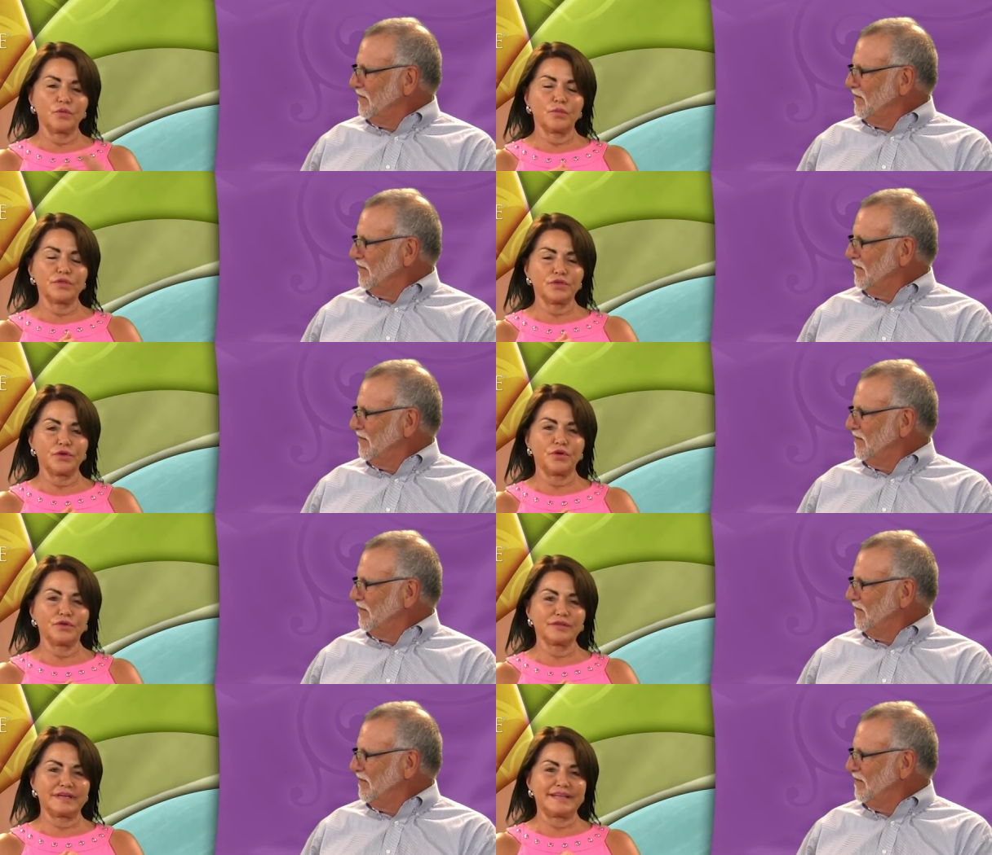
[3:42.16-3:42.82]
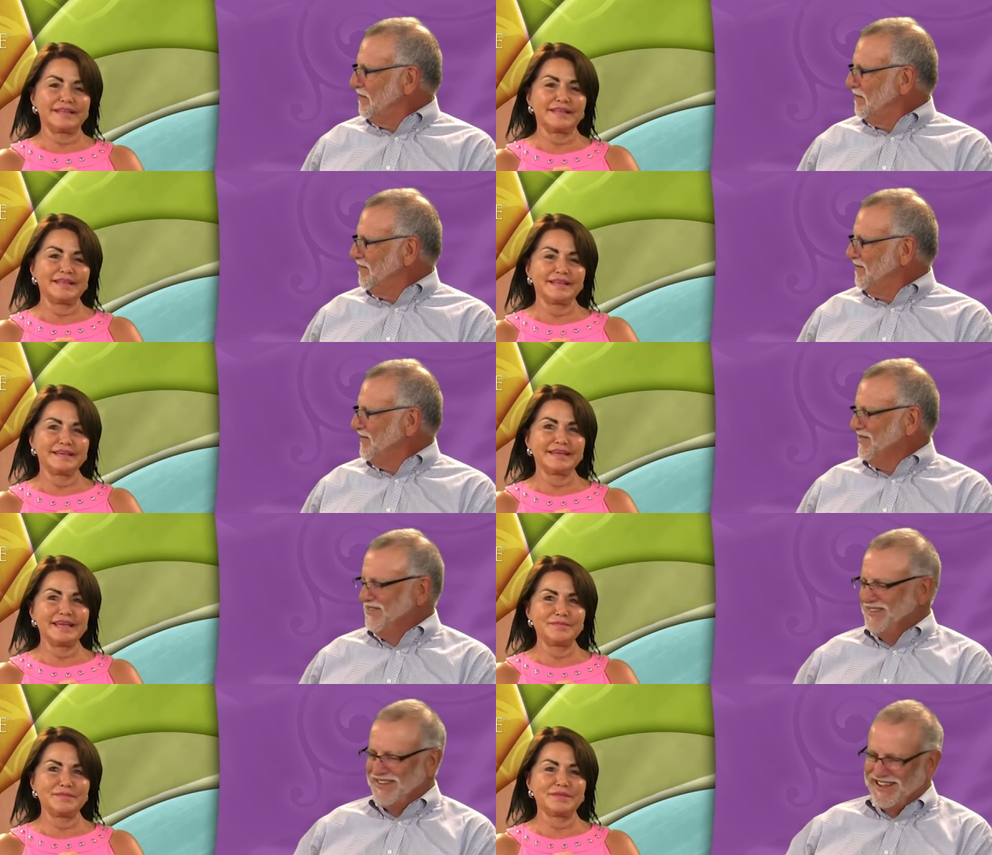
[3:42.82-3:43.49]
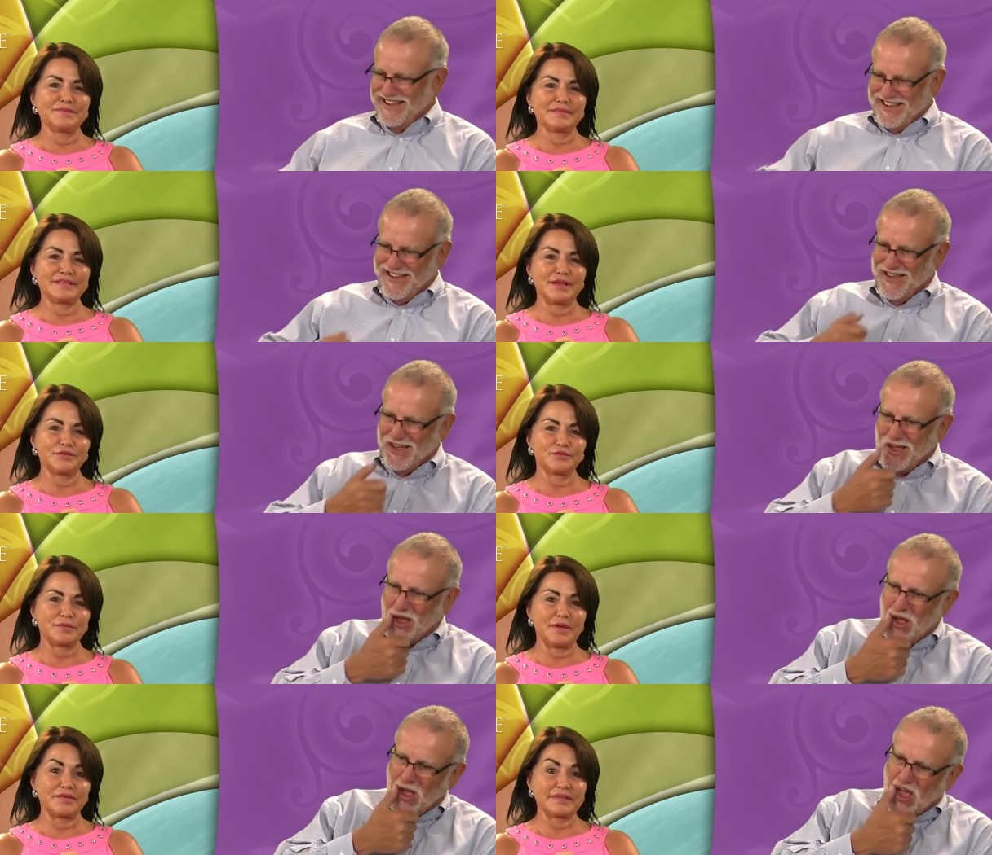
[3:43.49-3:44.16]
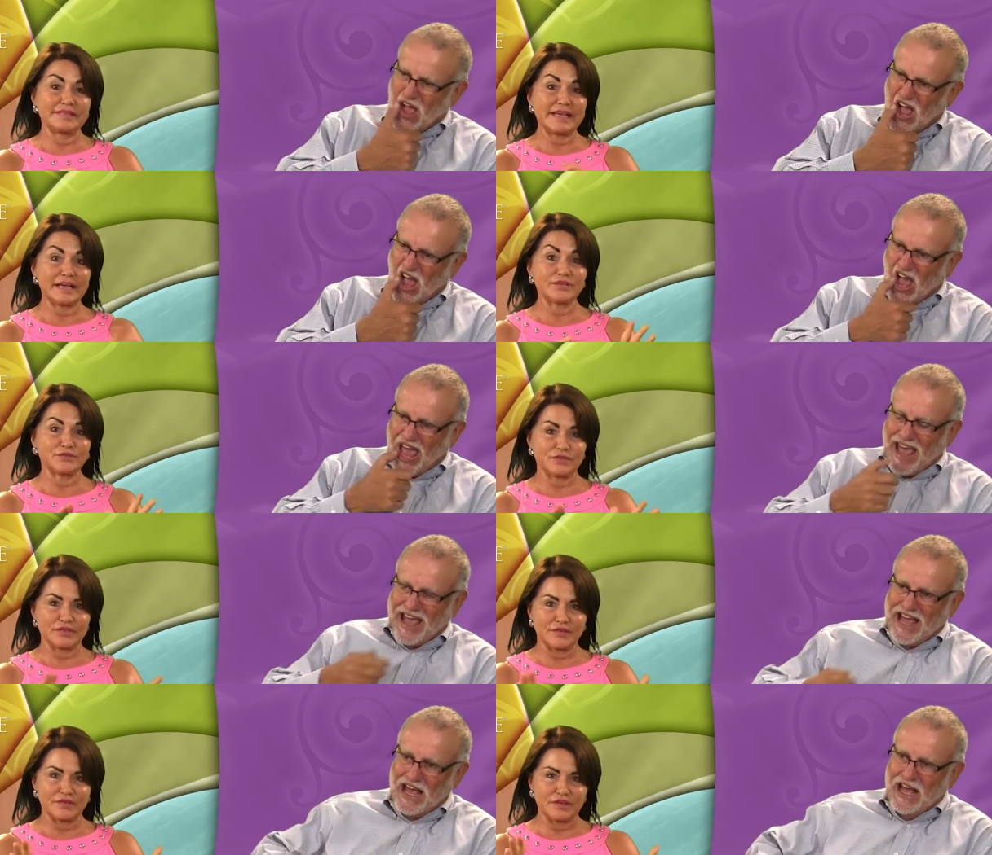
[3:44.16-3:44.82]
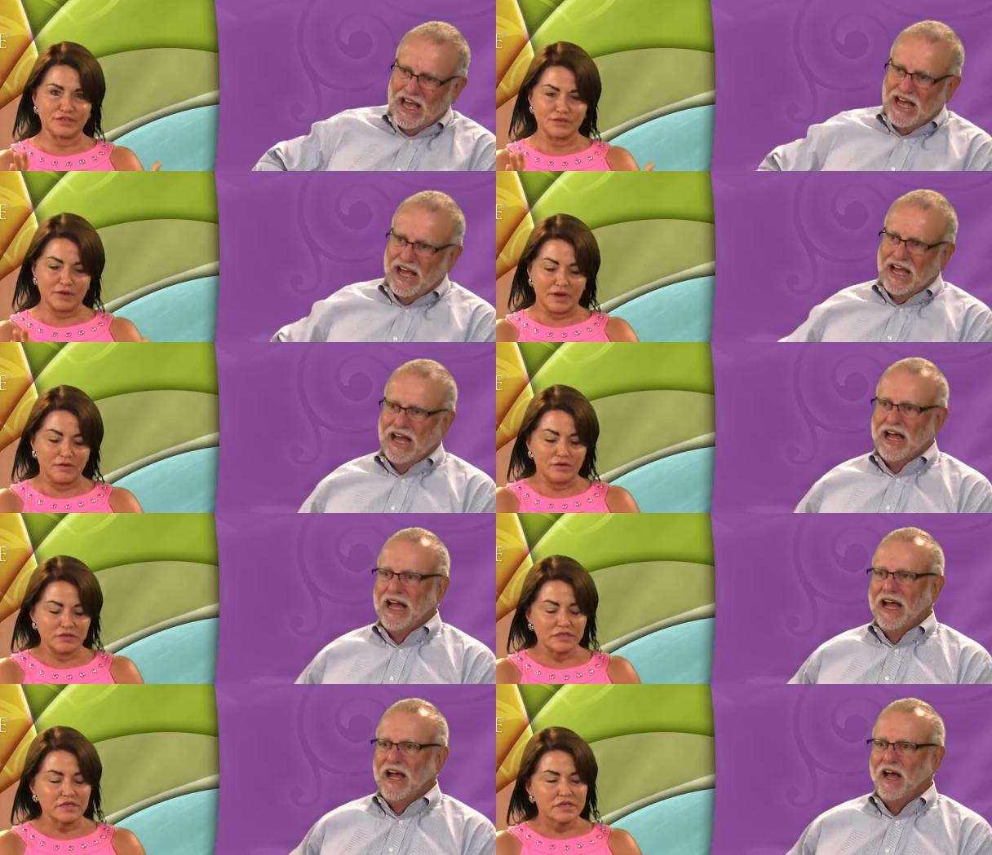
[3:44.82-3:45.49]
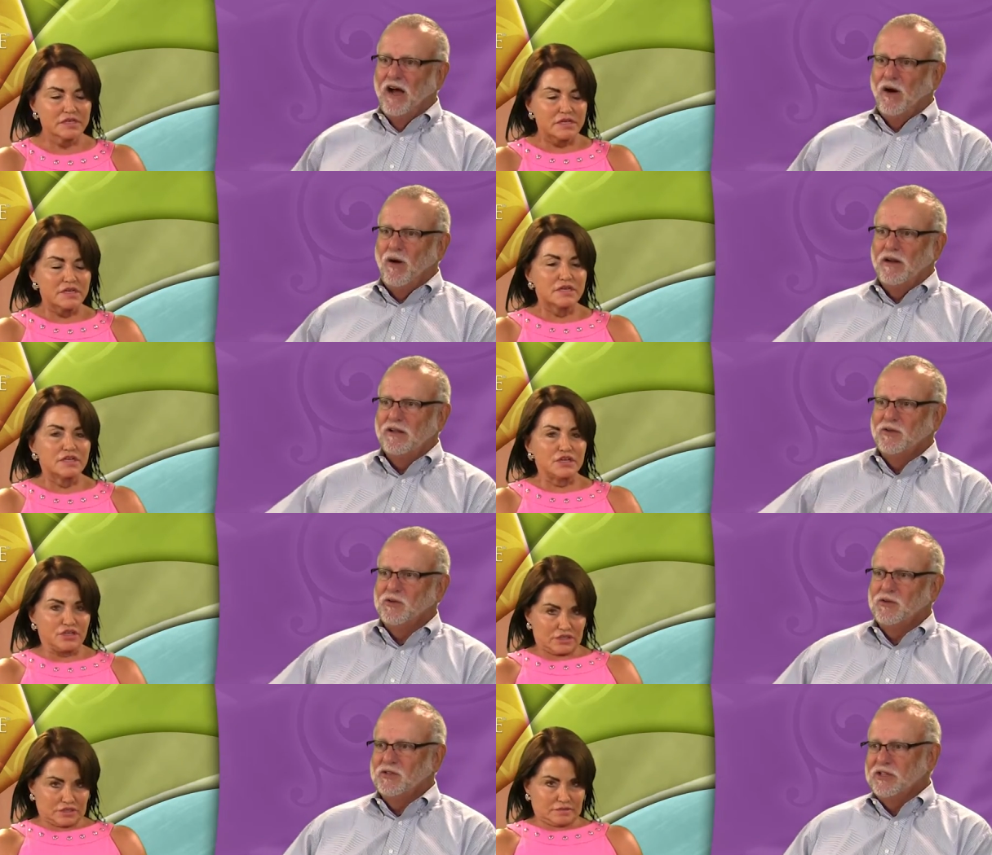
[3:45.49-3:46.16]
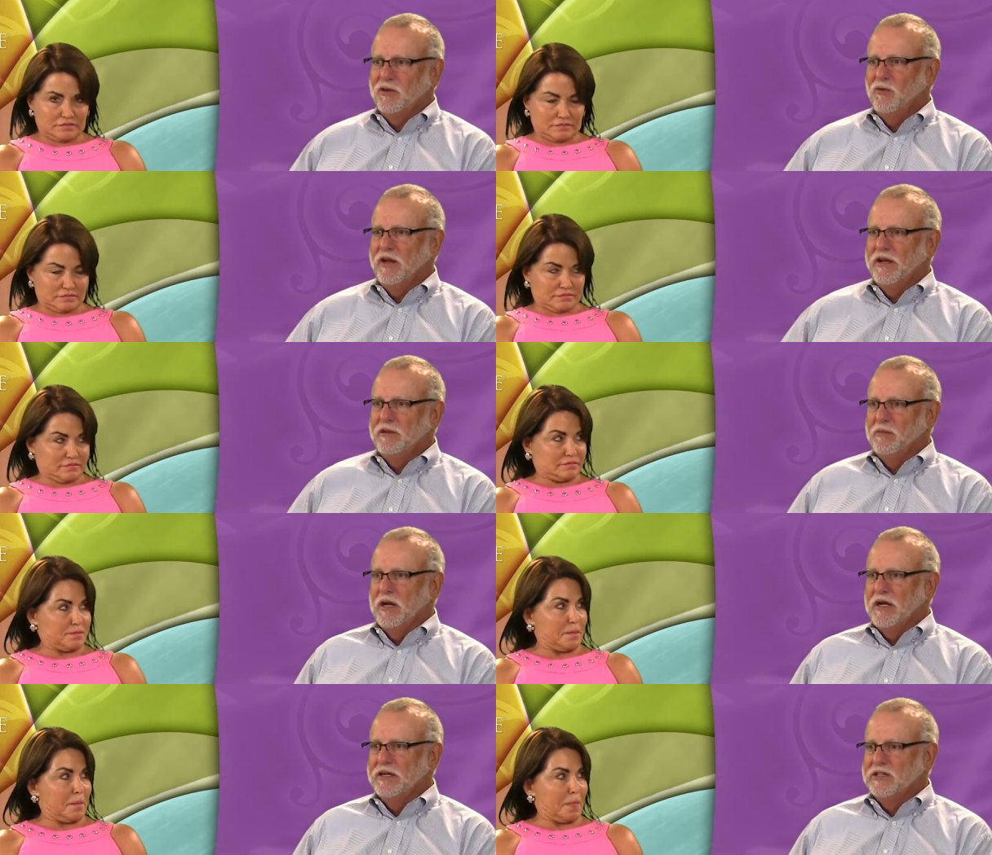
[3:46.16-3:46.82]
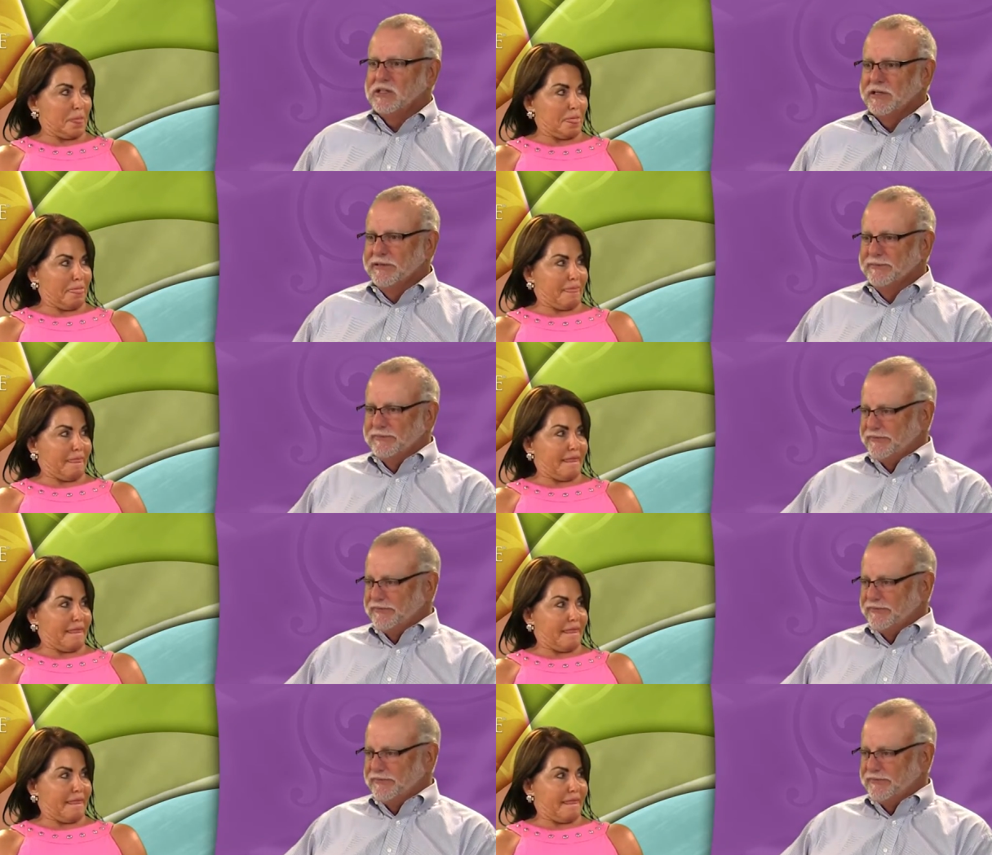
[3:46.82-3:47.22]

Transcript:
Speaker 1: withholding, keeping themselves from having sex for seventy-two hours.
Speaker 2: Oh, I heard you say riding bikes.